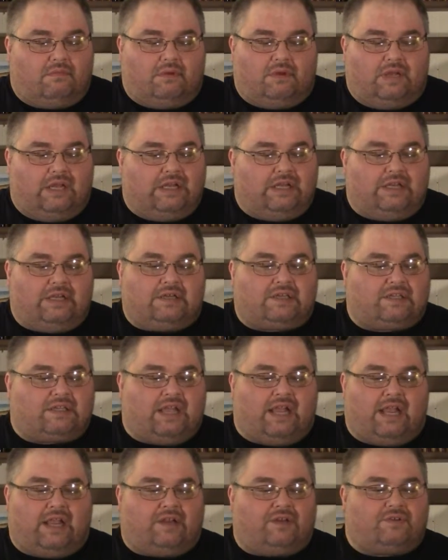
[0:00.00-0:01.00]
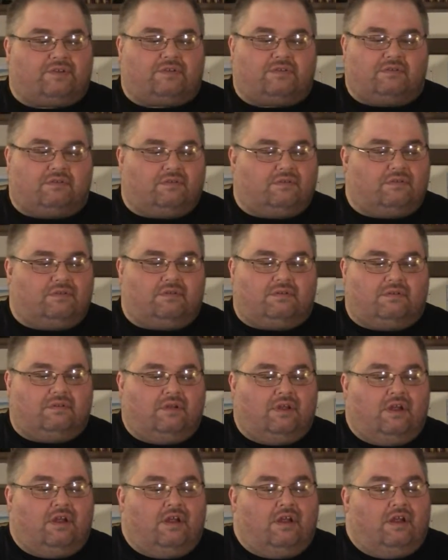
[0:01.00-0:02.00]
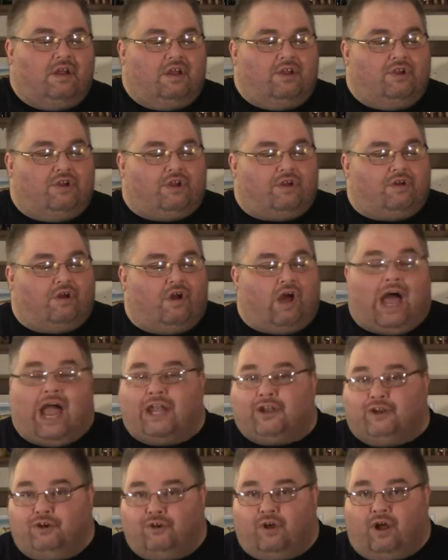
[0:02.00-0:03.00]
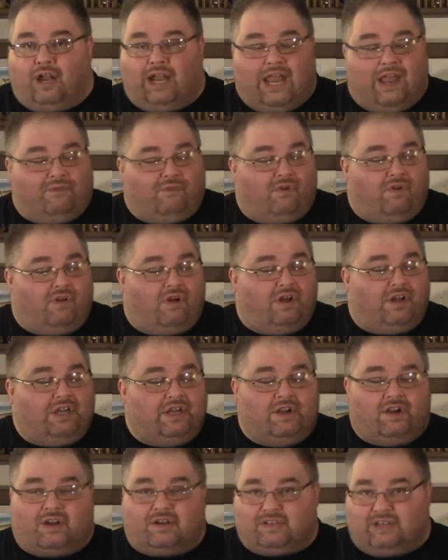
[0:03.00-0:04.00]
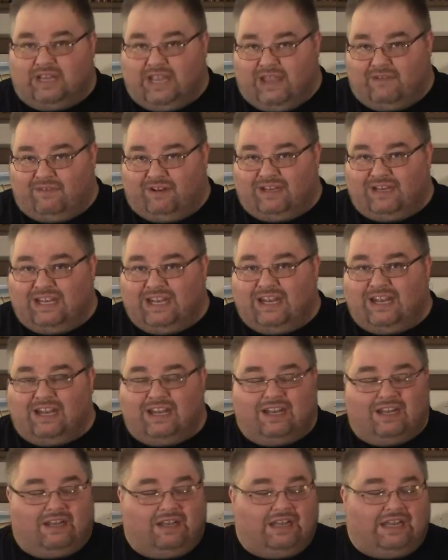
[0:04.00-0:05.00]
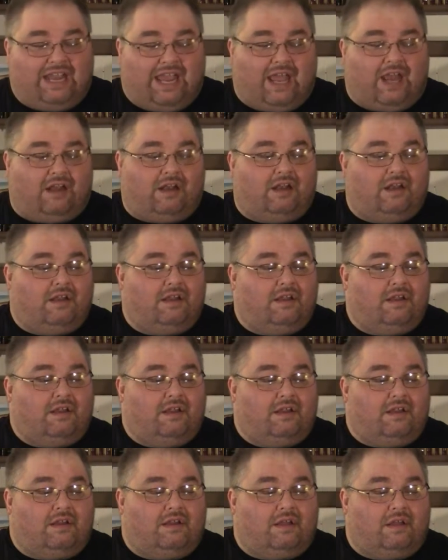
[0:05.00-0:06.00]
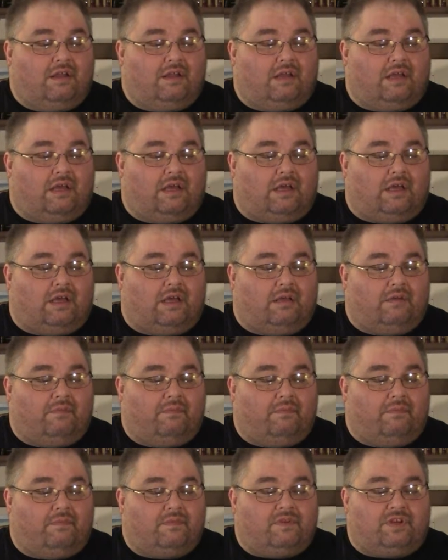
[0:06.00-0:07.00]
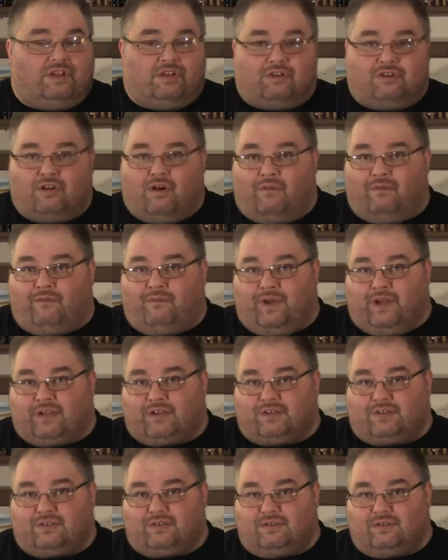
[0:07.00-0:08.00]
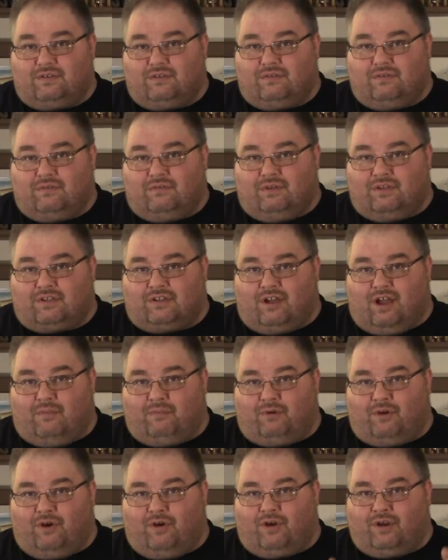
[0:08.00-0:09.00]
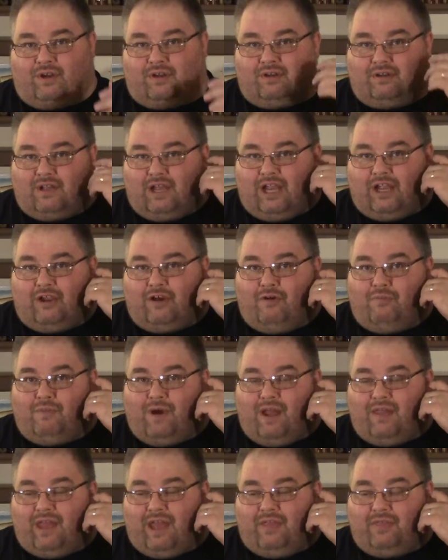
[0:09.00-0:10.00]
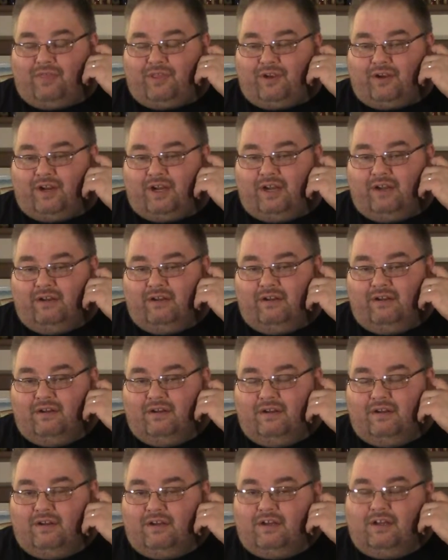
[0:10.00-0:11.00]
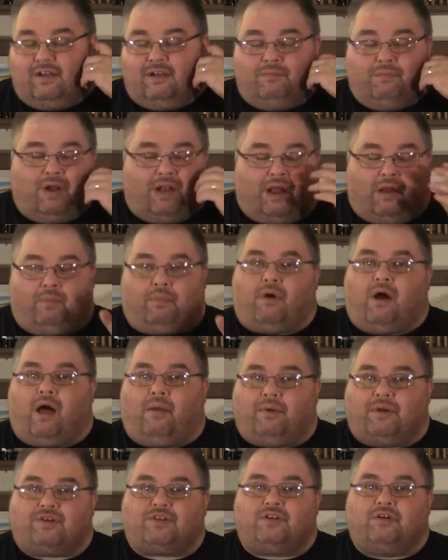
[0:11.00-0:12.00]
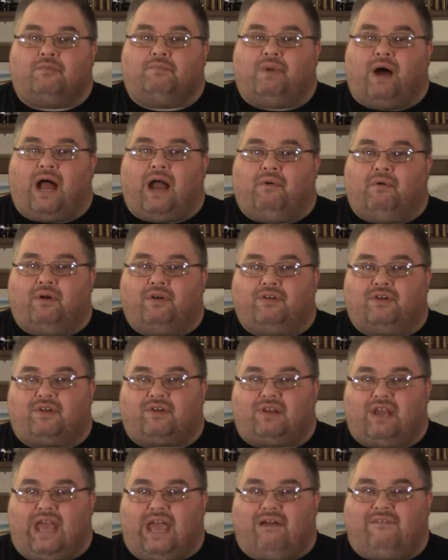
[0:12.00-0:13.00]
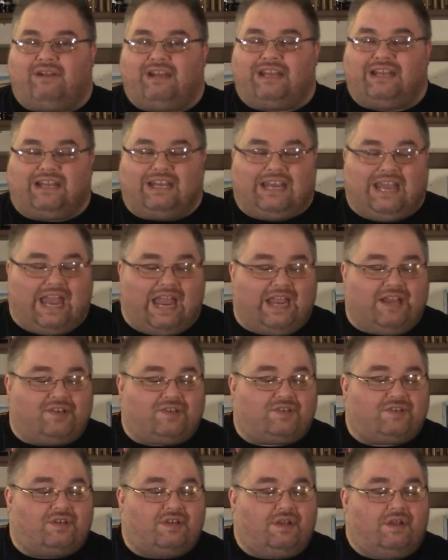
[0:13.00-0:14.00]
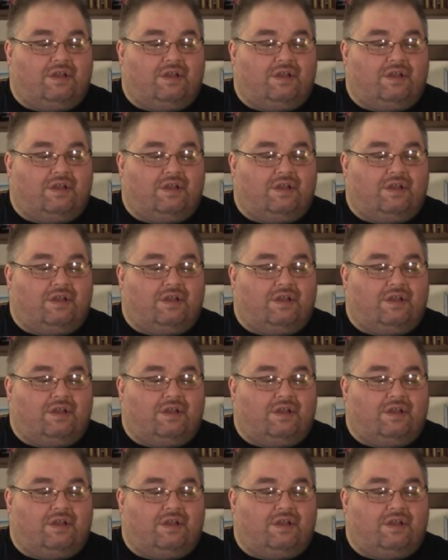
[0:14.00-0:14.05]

And these things, I do not have one on here because I haven't needed it yet. Don't fix what's not broken. I go by that theory. But I'll probably still buy one just to have it in case.